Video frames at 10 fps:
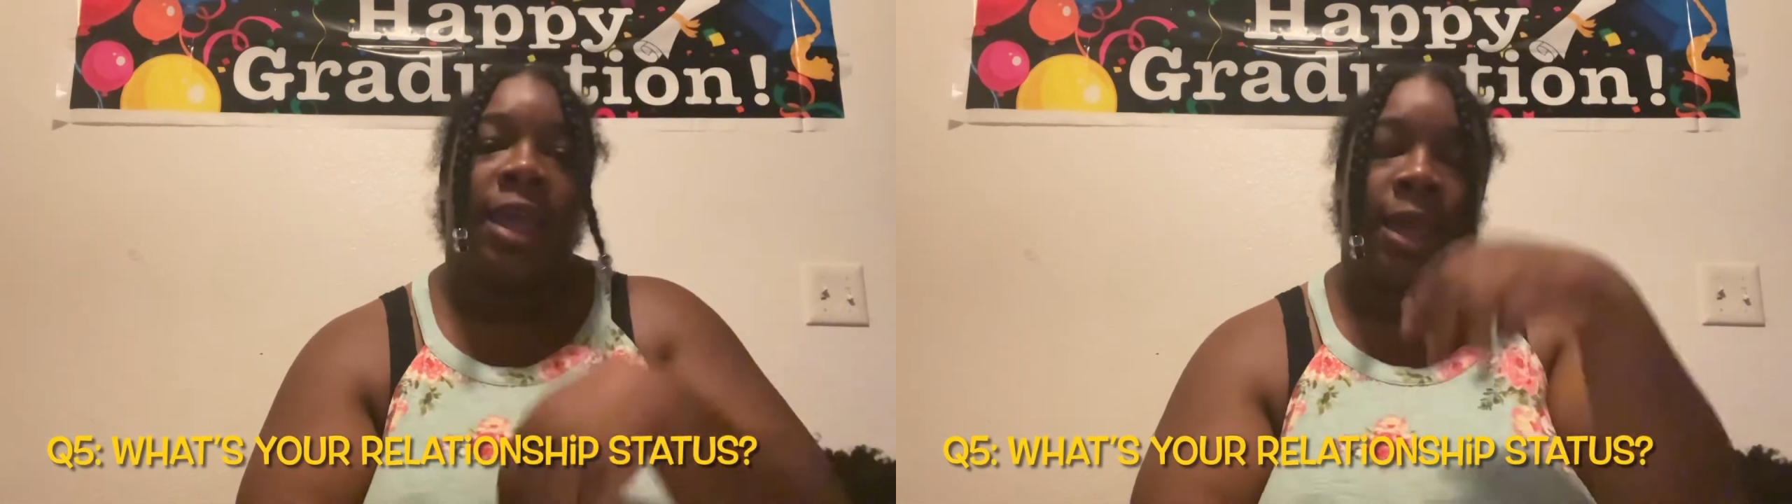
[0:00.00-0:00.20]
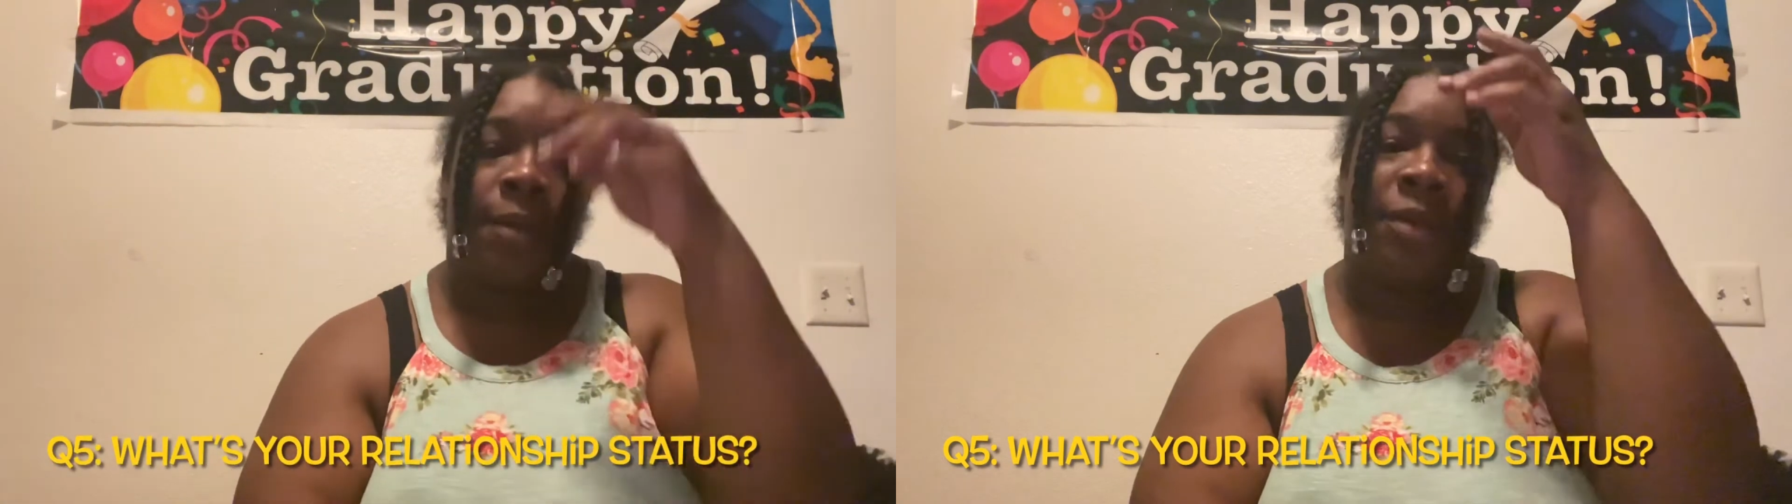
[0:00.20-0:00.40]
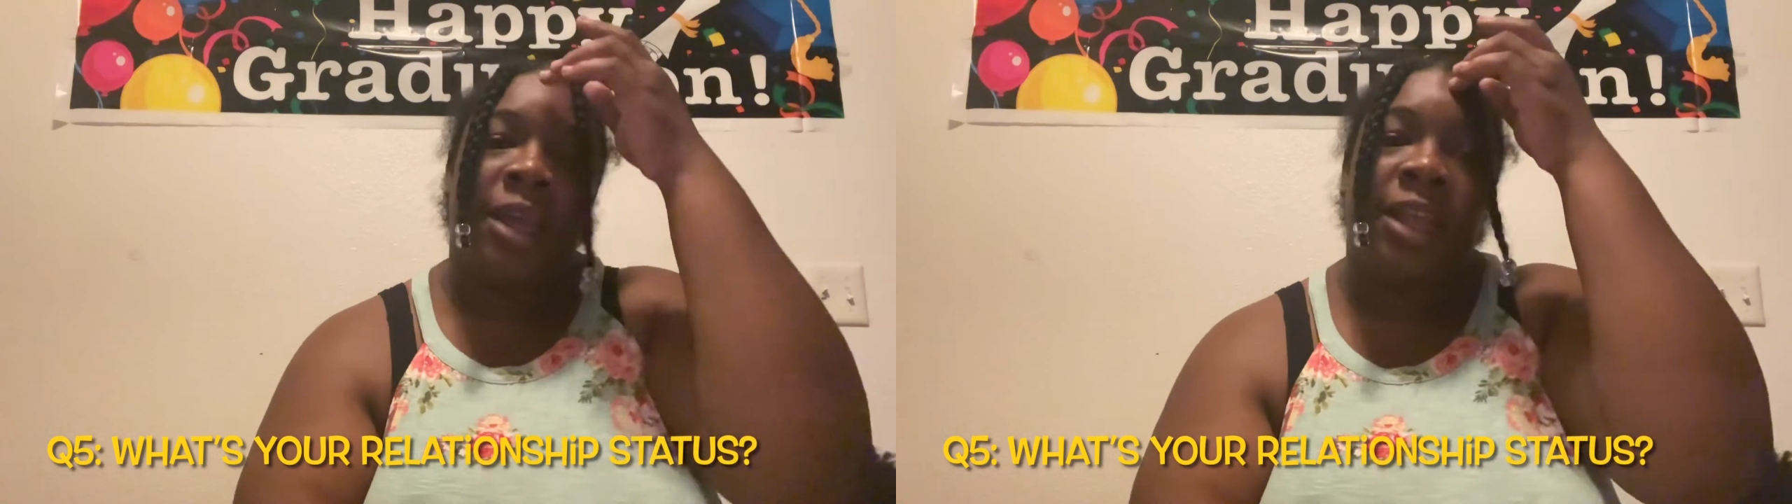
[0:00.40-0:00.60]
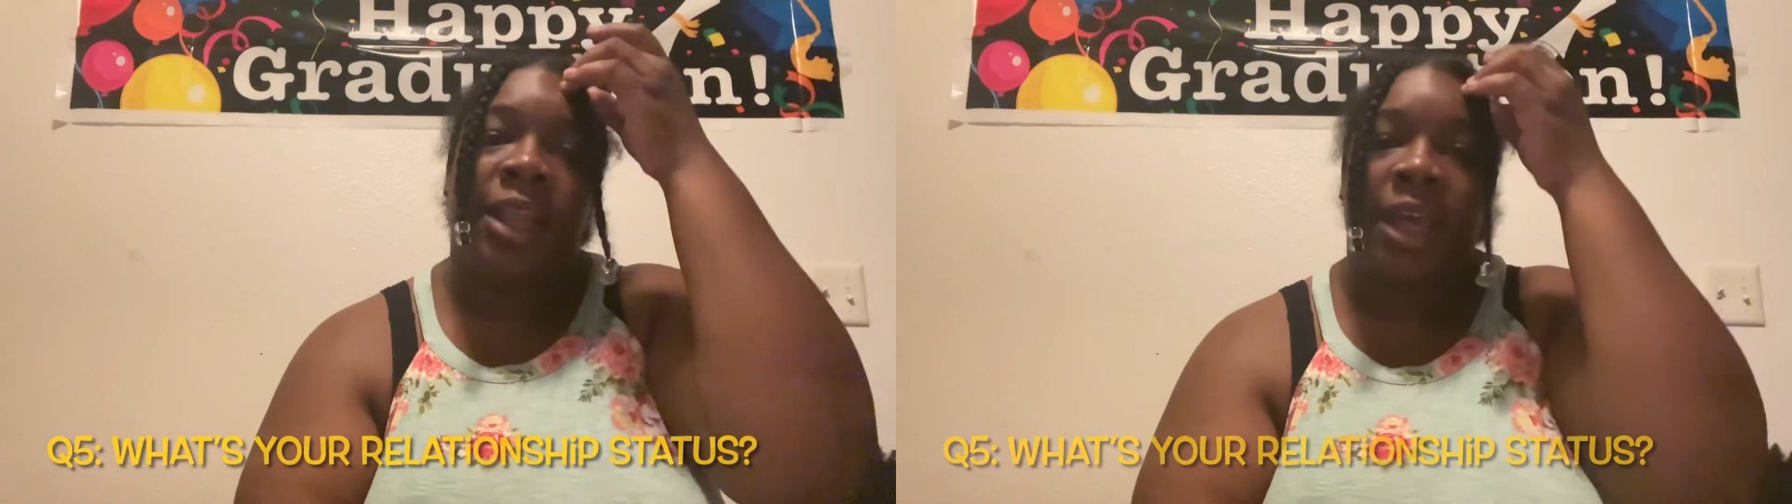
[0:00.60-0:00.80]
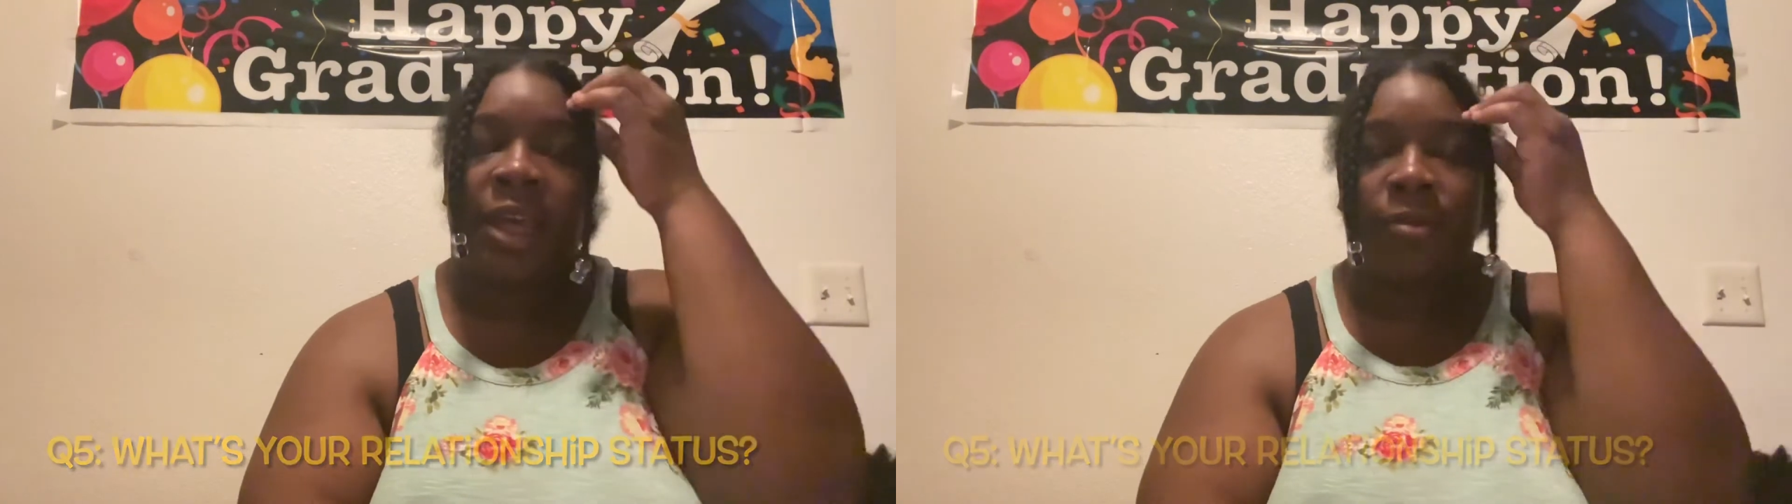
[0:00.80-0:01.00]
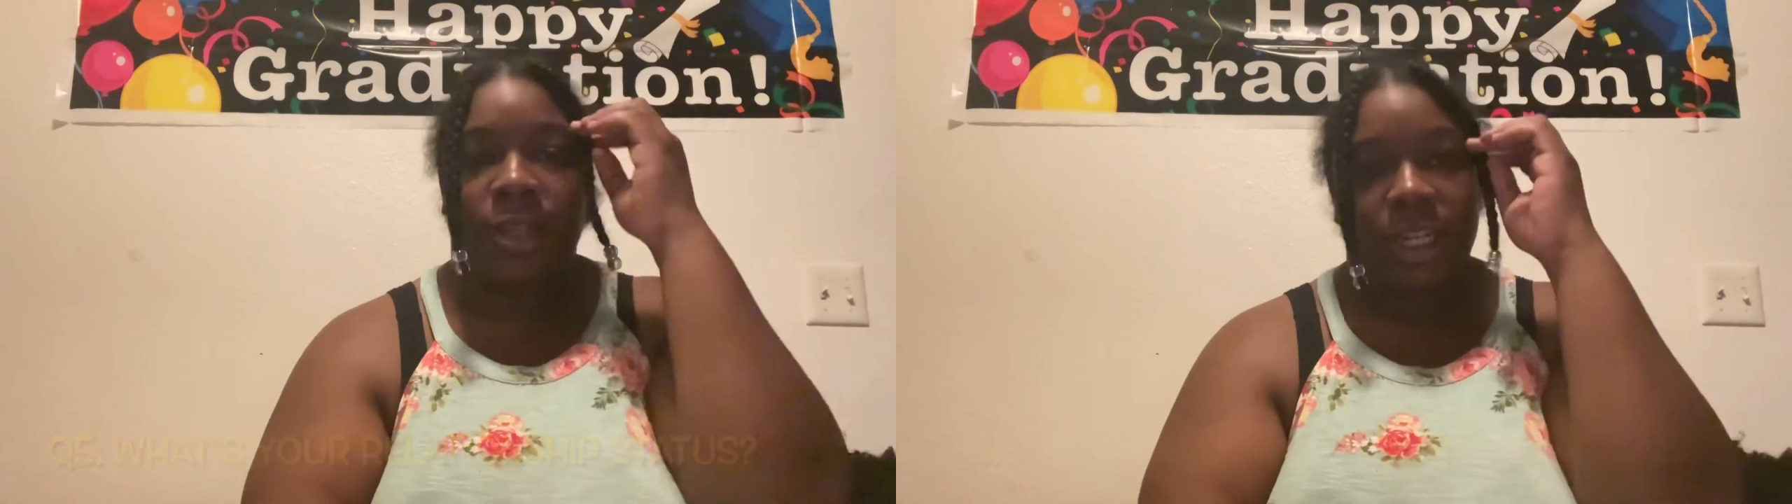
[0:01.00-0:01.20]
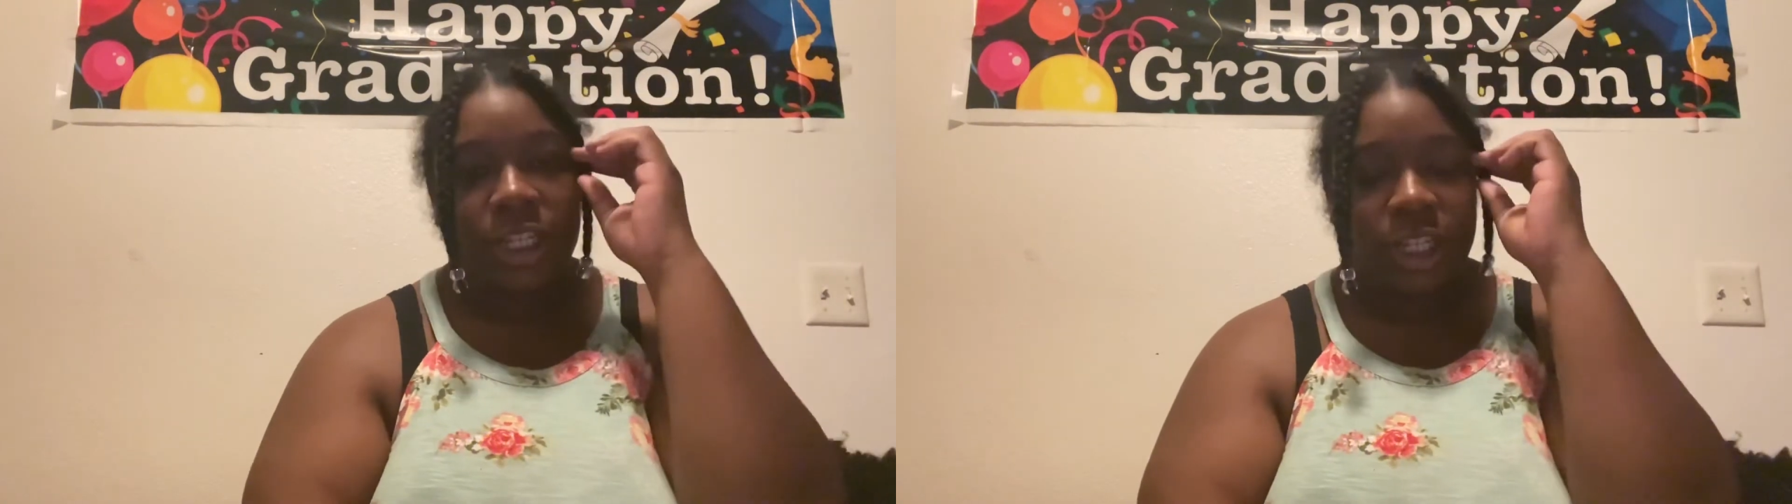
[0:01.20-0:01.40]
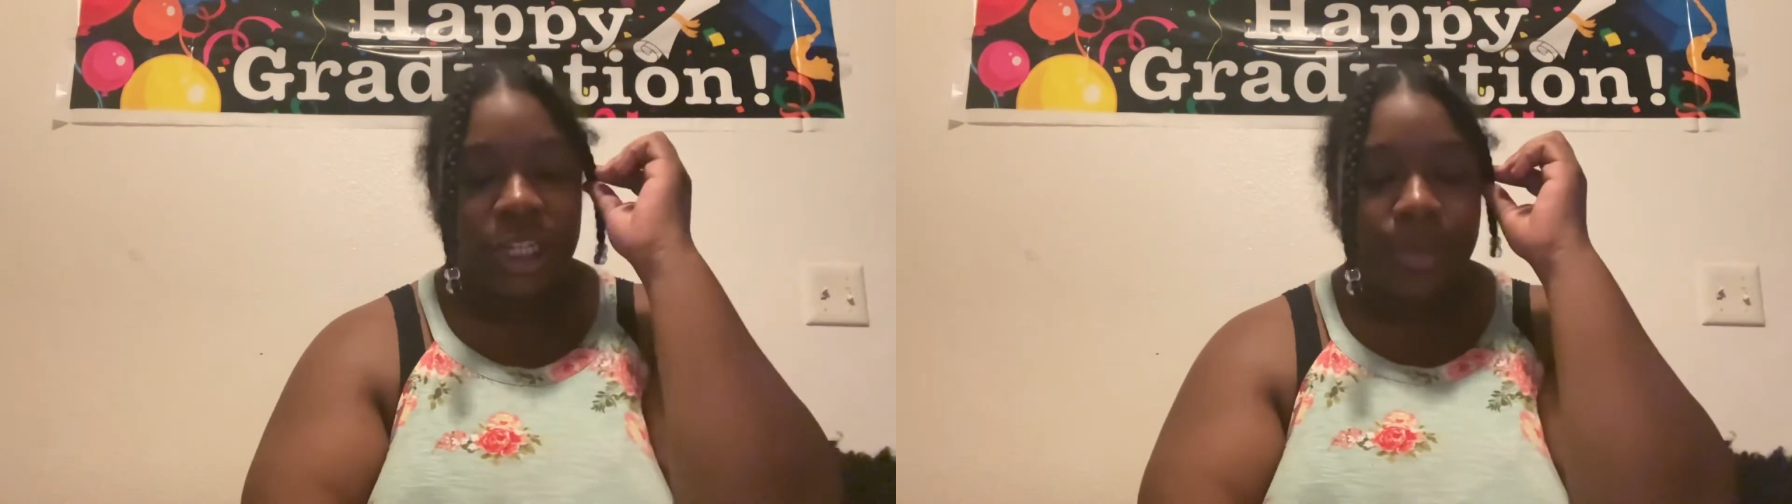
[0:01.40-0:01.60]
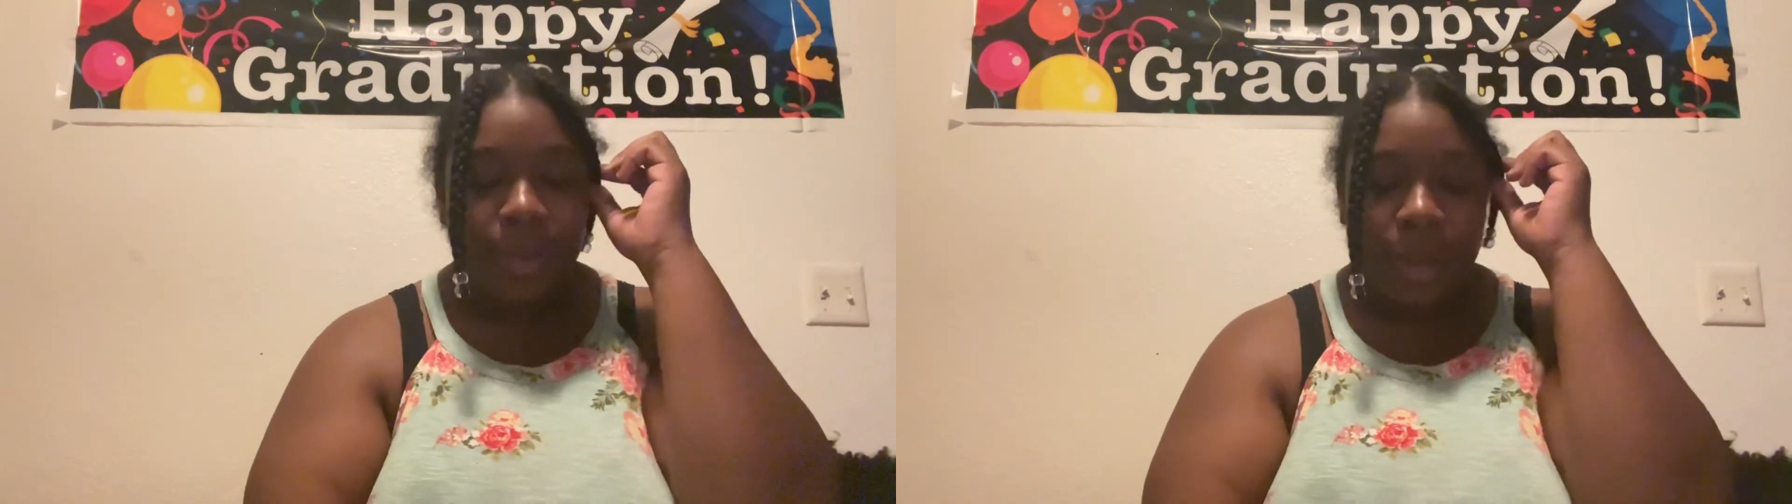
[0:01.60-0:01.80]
am in a relationship.